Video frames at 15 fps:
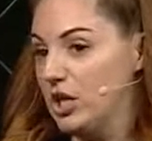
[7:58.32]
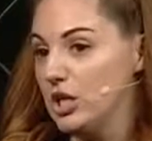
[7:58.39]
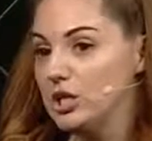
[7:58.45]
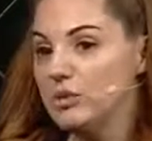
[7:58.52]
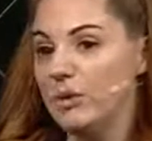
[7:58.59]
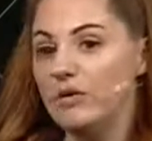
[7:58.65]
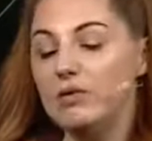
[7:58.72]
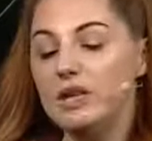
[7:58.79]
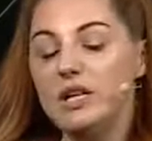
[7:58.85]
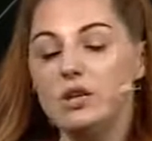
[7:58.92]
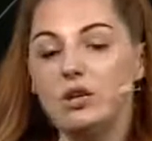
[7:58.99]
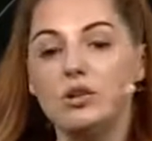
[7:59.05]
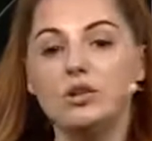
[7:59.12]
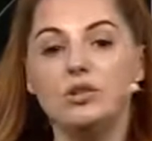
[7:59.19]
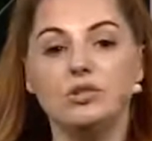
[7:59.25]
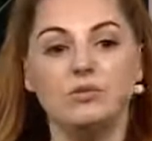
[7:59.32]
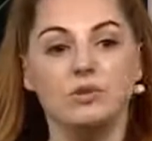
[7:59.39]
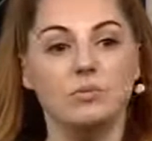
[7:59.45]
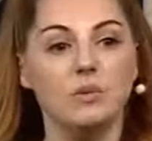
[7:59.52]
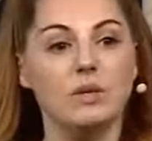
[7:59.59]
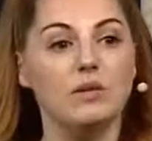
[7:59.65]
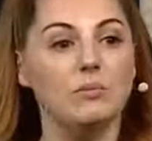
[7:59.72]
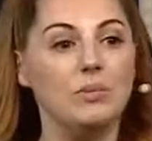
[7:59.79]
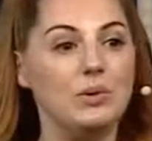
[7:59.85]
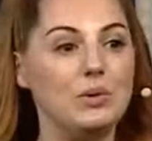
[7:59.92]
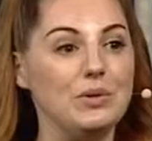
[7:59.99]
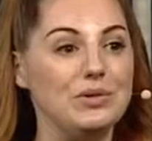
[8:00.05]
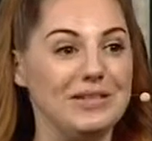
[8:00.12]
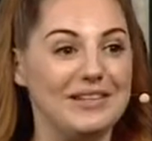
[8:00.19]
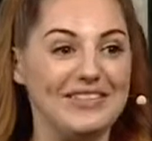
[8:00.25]
So I really urge you to be the
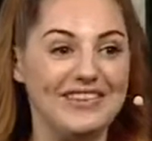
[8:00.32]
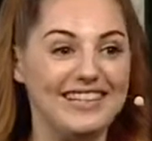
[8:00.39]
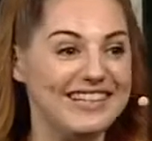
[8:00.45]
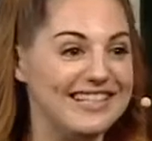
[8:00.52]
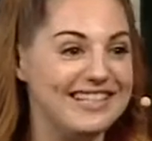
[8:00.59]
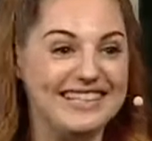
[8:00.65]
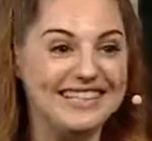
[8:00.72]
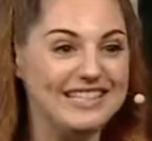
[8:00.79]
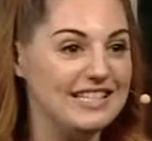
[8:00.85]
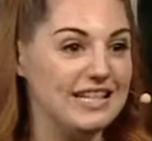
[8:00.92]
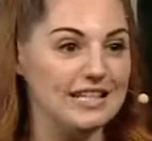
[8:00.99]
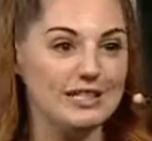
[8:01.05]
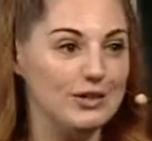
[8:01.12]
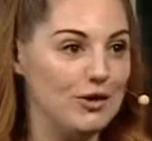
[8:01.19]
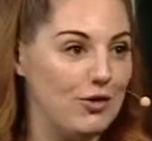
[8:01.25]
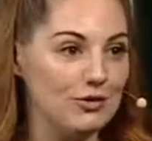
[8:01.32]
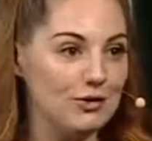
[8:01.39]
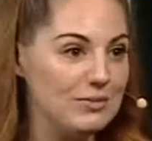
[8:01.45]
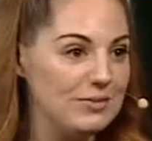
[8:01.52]
person that doesn't hold